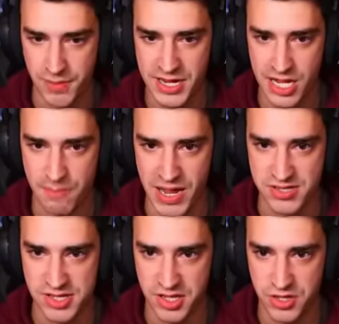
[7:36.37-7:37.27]
Maybe I gotta
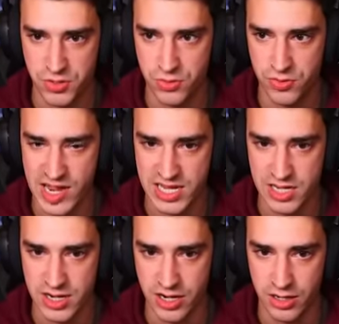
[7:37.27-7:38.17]
bounce on the goo right
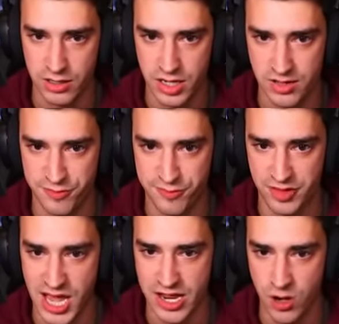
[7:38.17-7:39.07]
here and then
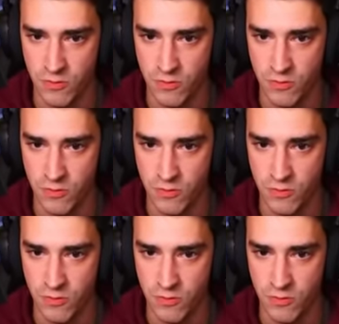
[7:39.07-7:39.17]
fly